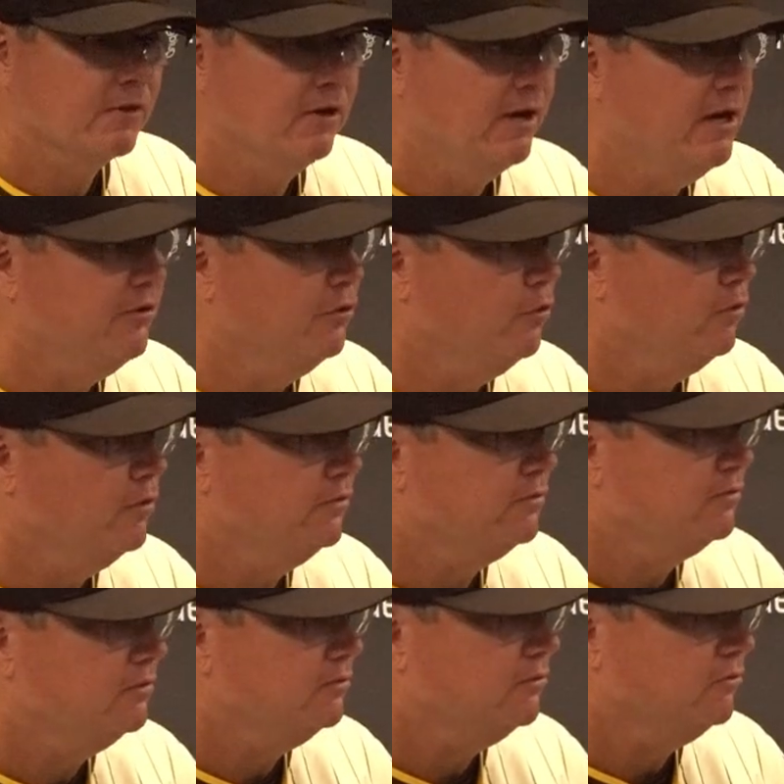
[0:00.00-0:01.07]
Loud
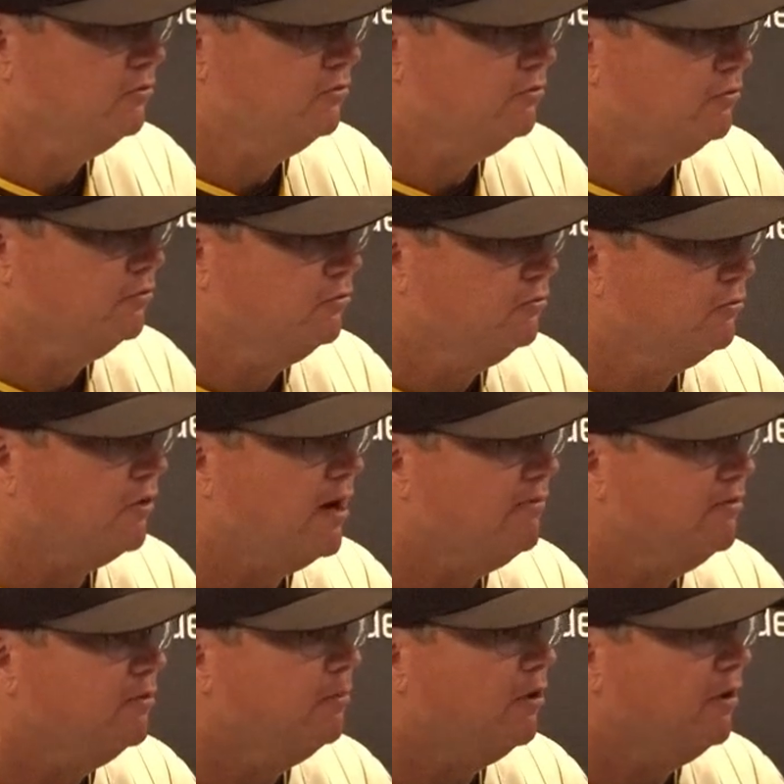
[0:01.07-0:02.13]
noise,
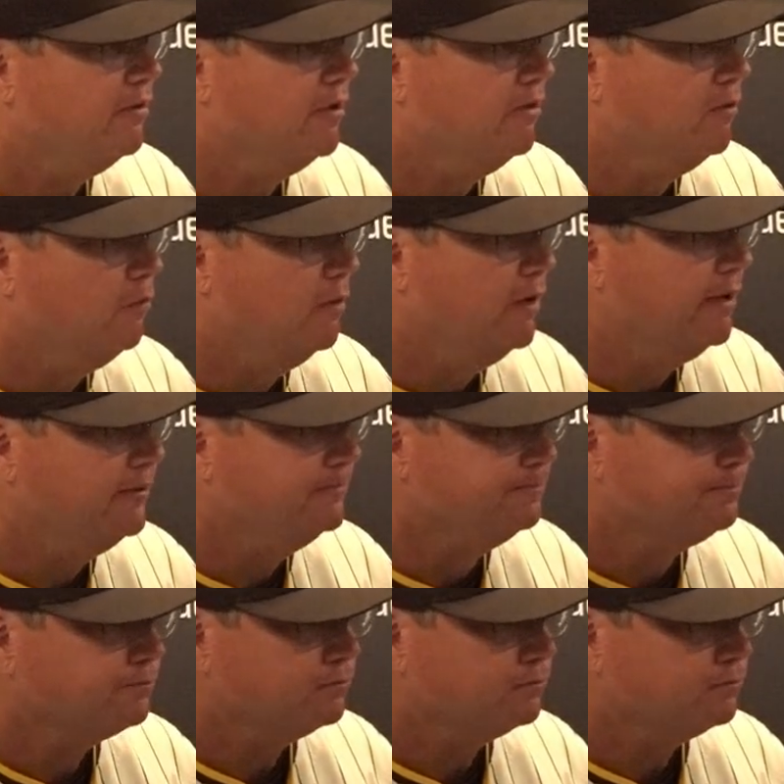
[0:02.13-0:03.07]
driving the ball the other way.